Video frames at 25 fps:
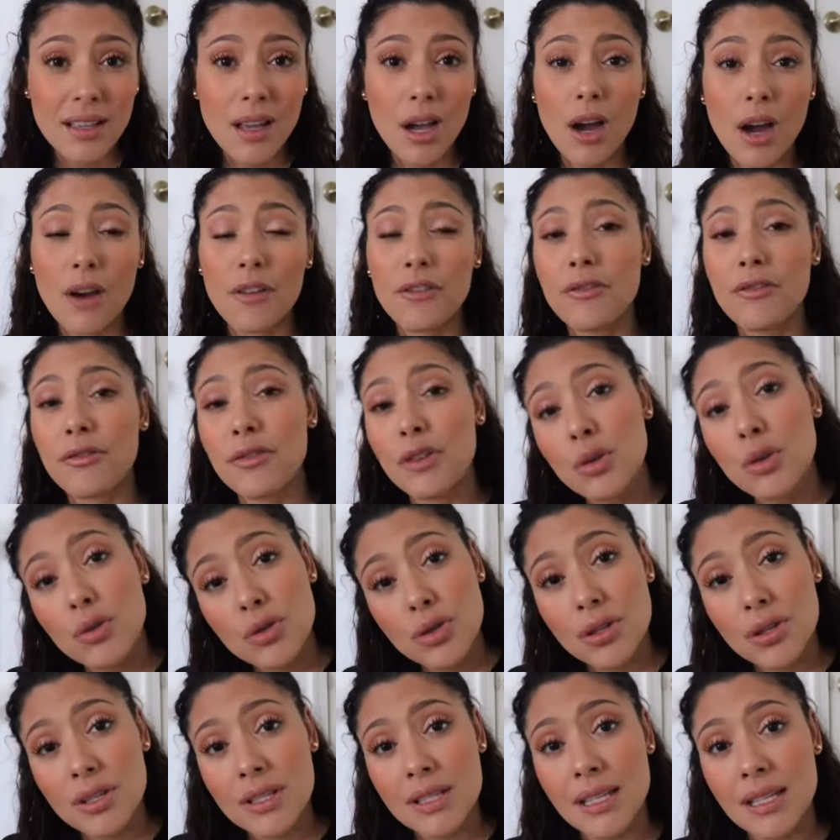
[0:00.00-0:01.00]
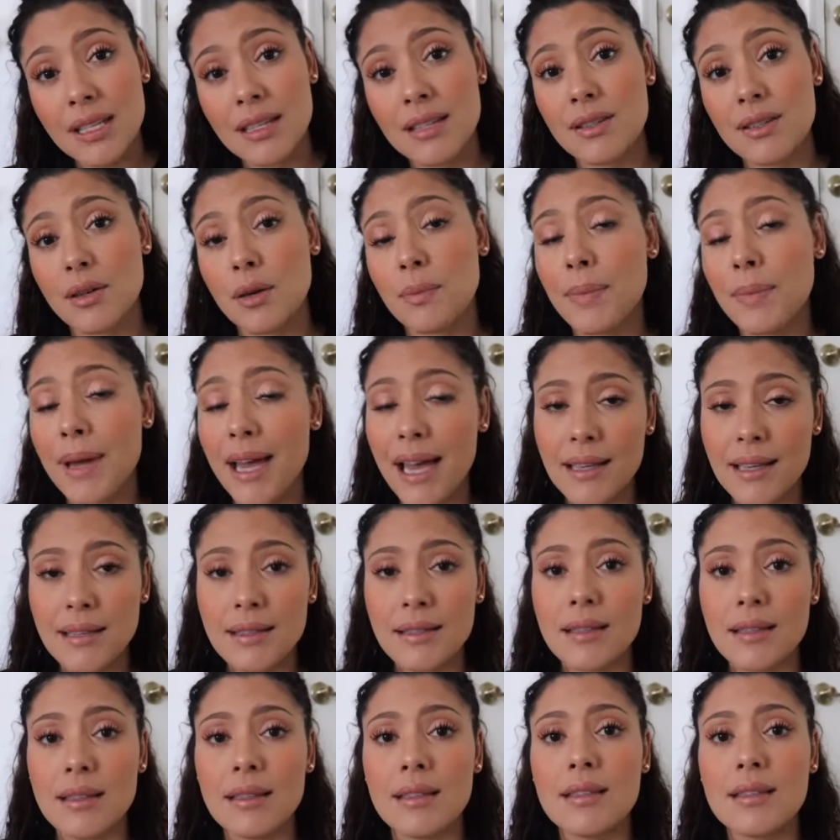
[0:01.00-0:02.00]
our future sins, our past
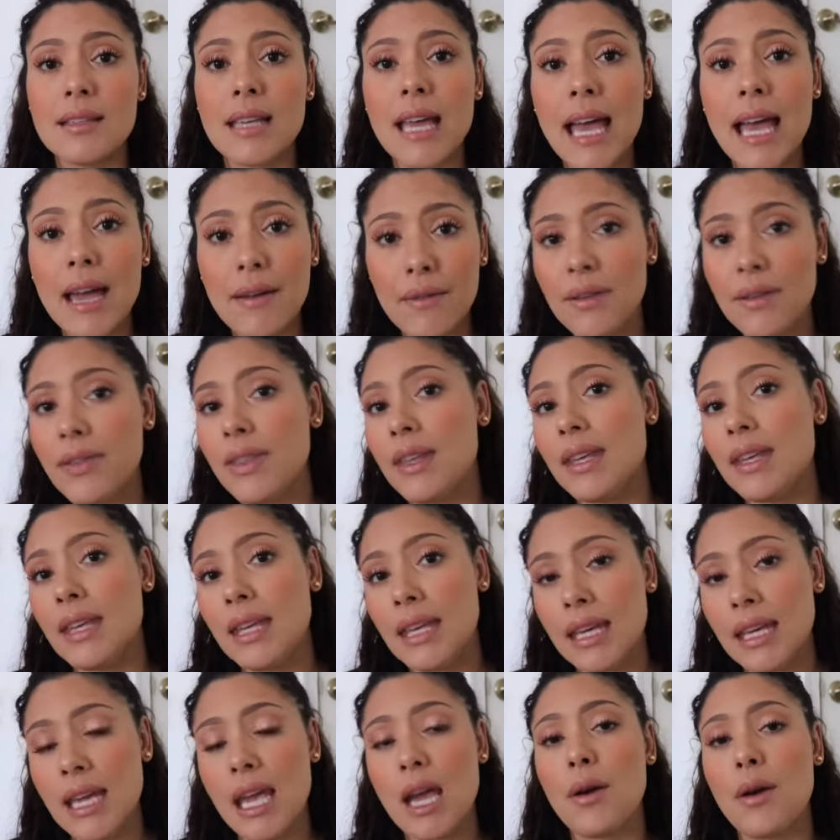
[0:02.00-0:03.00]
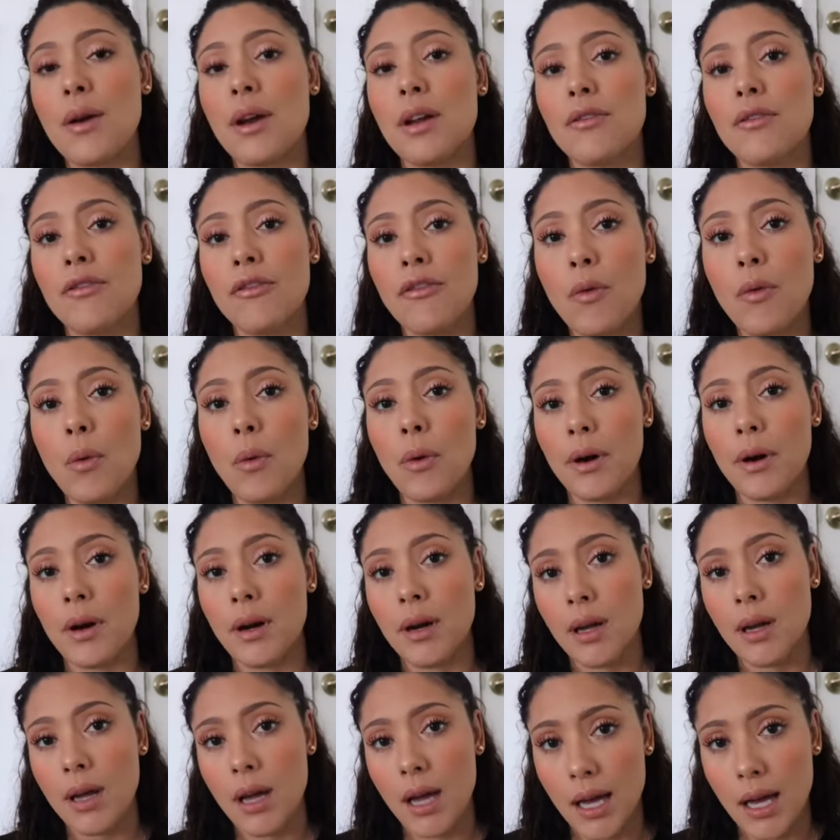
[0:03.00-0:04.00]
sins, everything he carried for
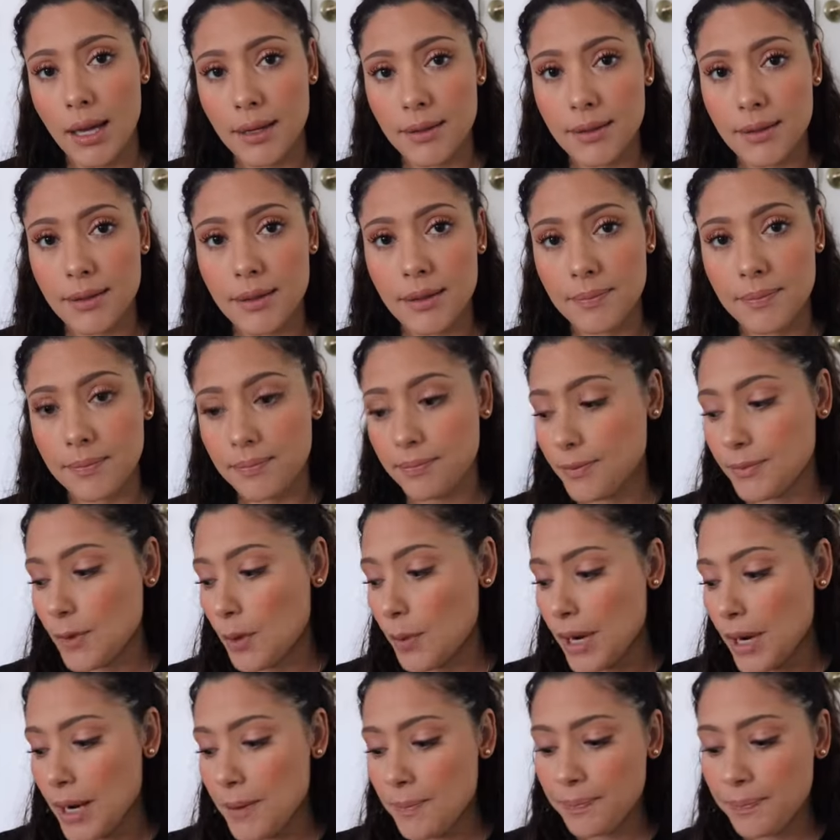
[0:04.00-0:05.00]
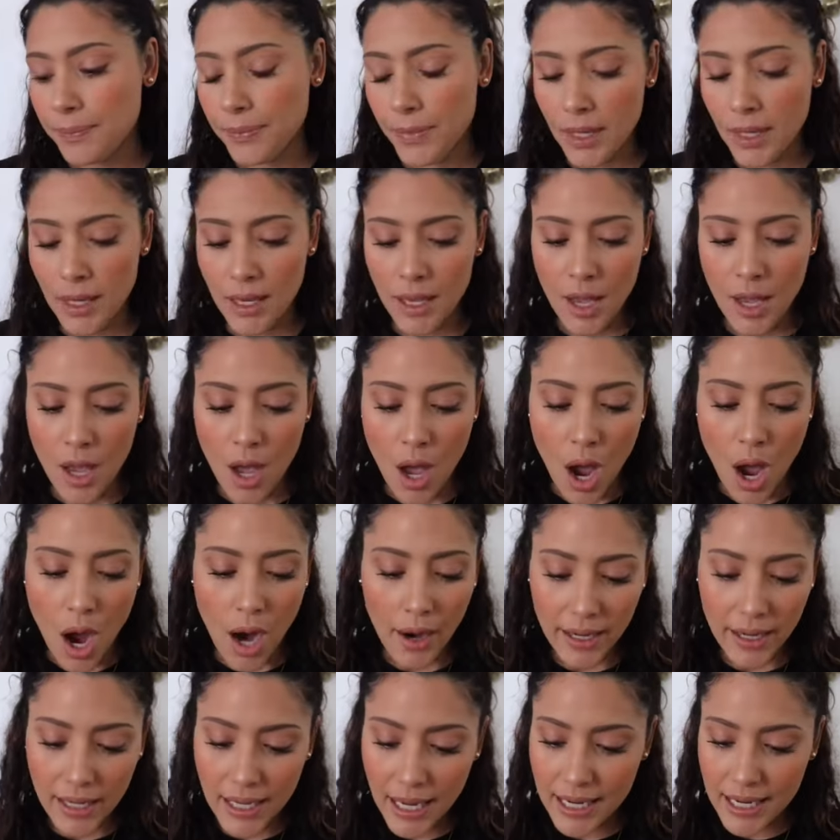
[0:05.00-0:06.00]
us. Okay?
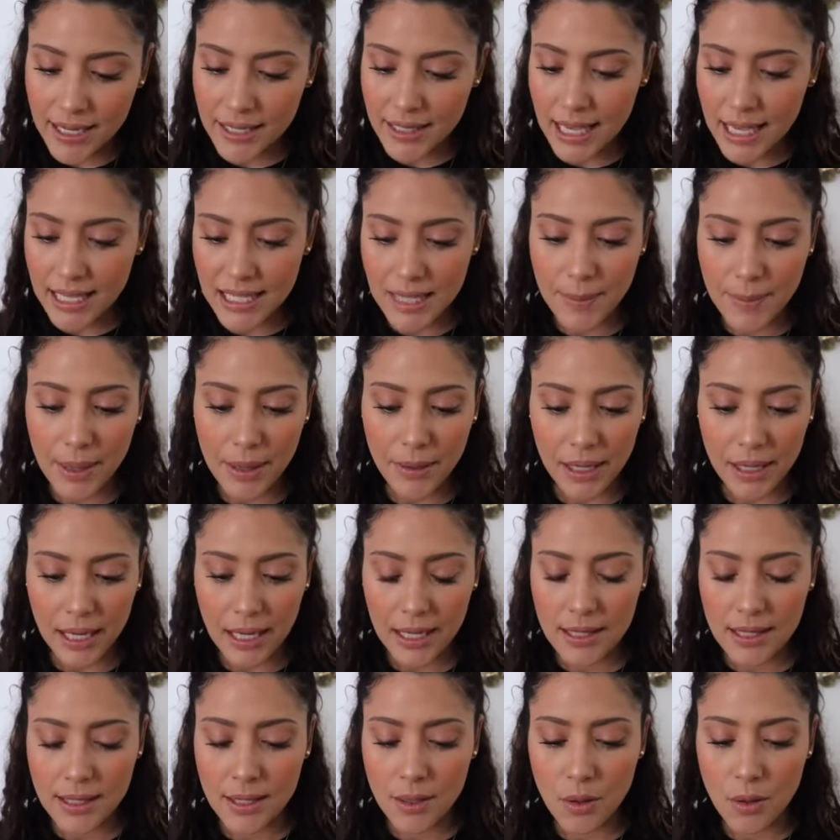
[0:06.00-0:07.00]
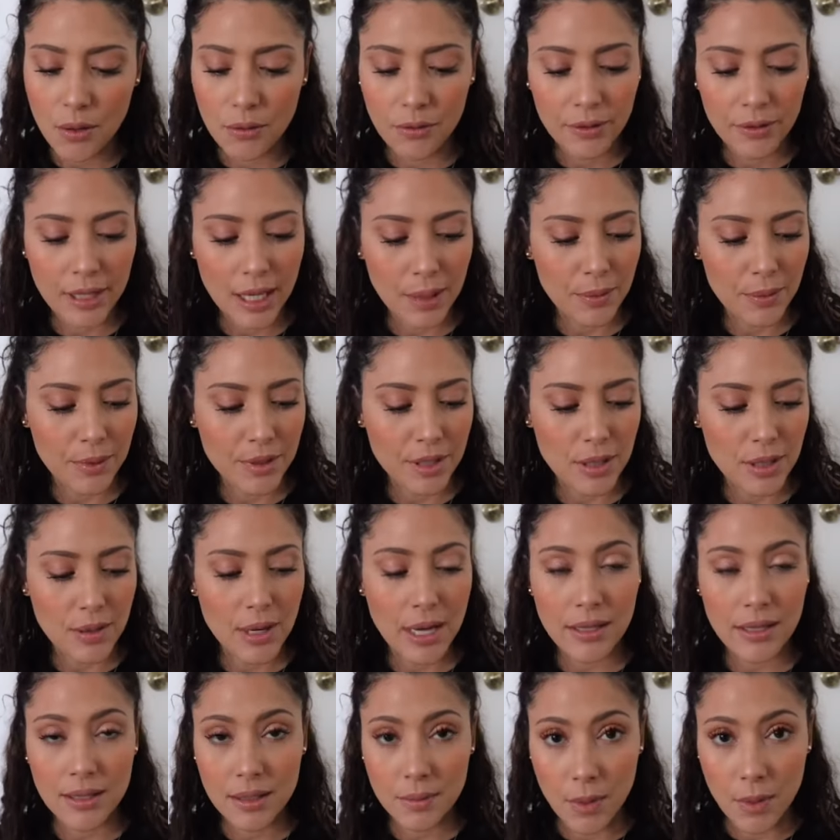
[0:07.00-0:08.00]
All right, guys, that's about it. Hopefully, I will see you
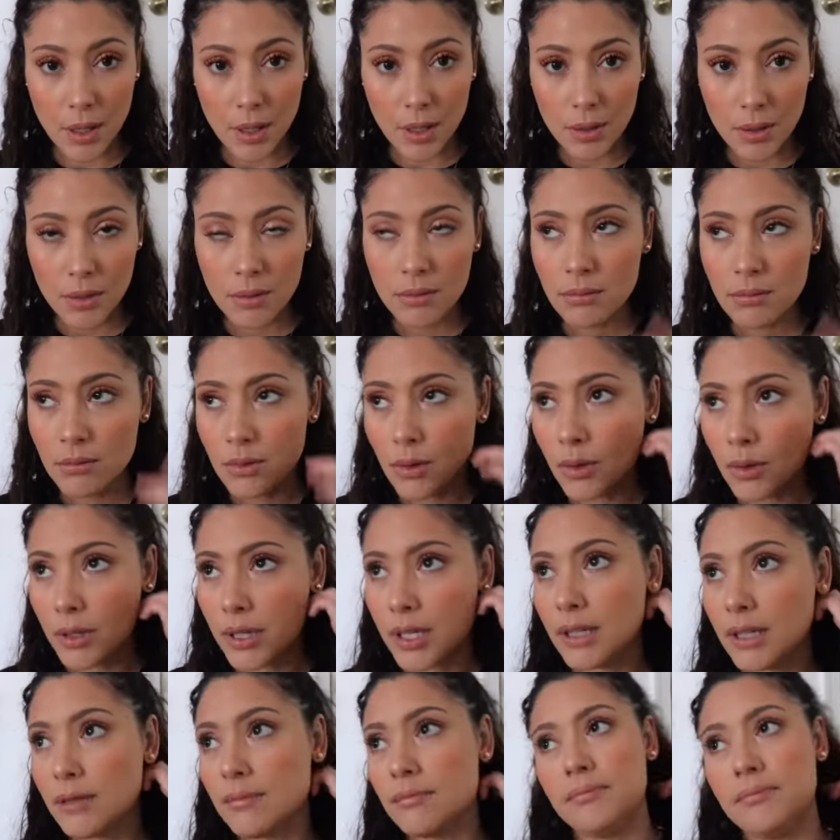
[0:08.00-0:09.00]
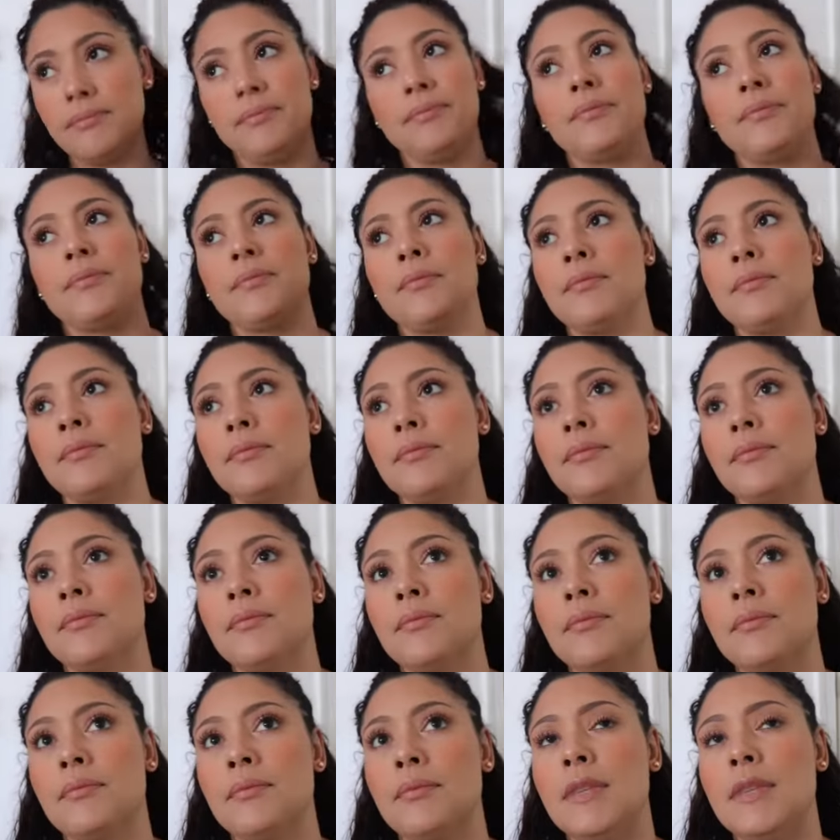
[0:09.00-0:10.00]
guys tomorrow or
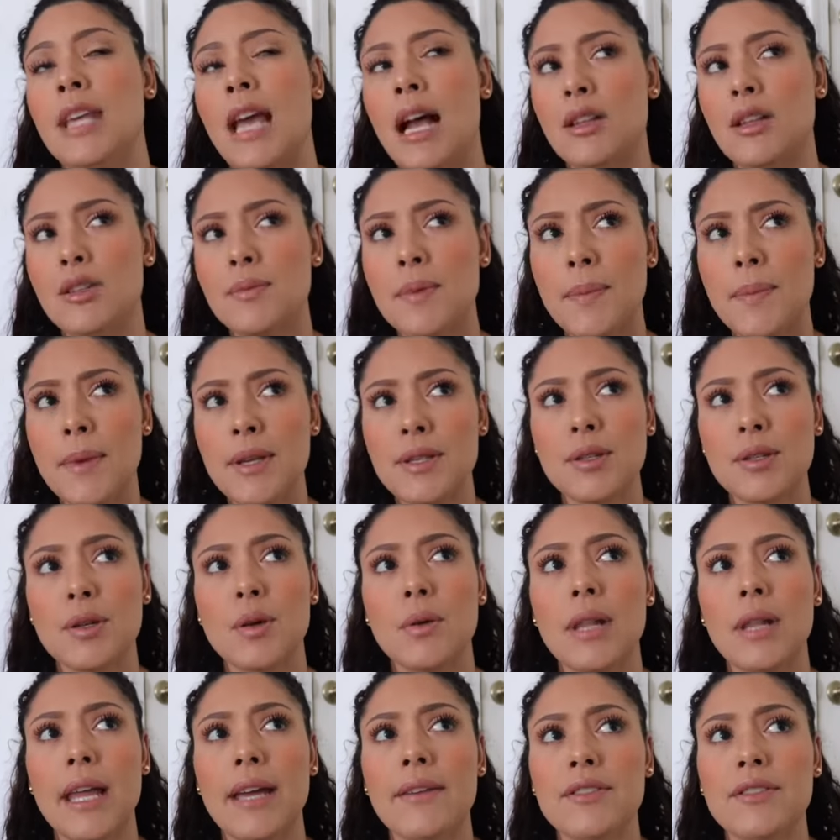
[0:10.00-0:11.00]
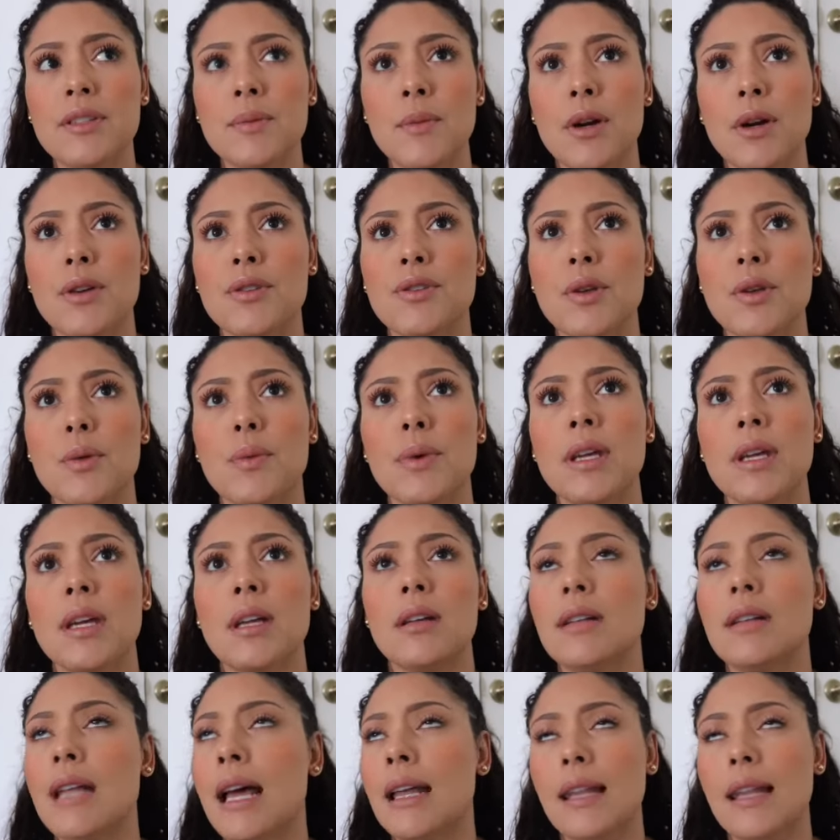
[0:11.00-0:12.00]
yeah, I'll do my best to go live tomorrow so we can
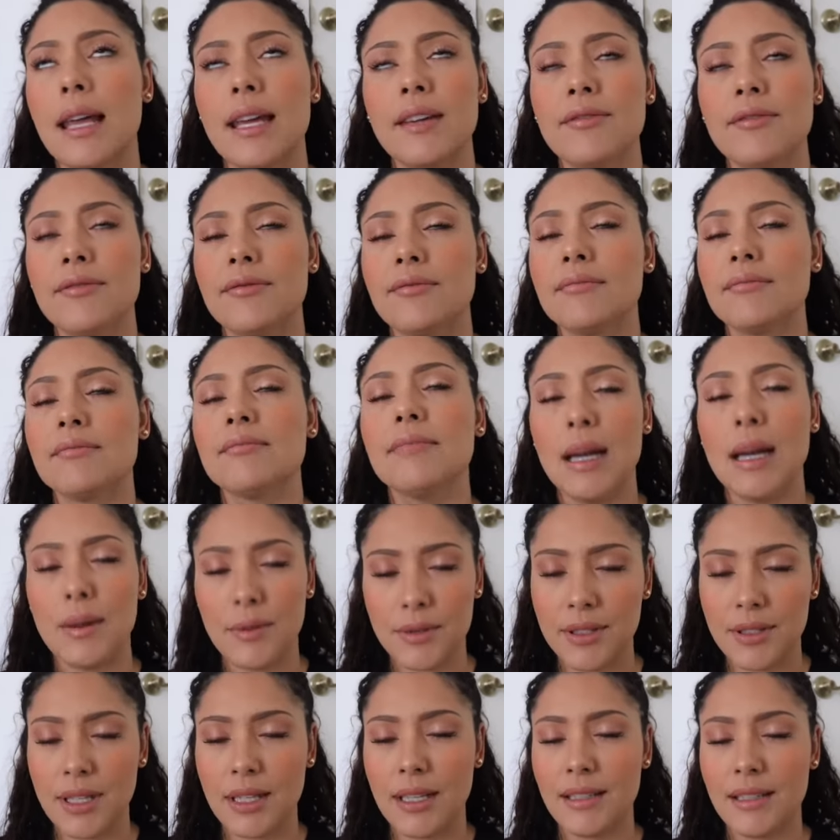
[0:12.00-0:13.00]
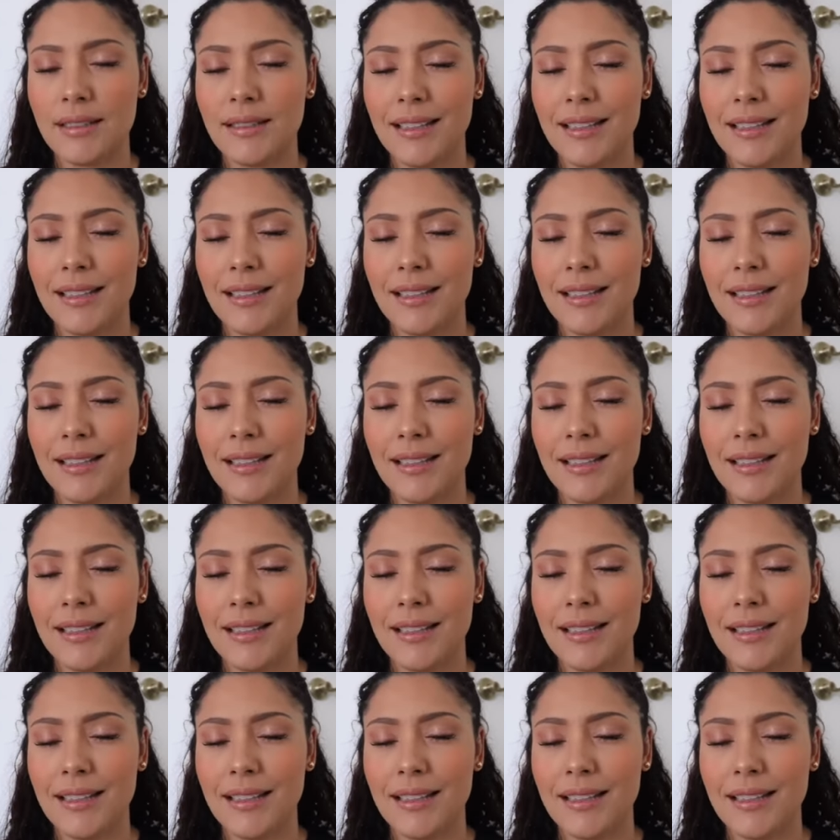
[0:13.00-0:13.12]
not live Bible study.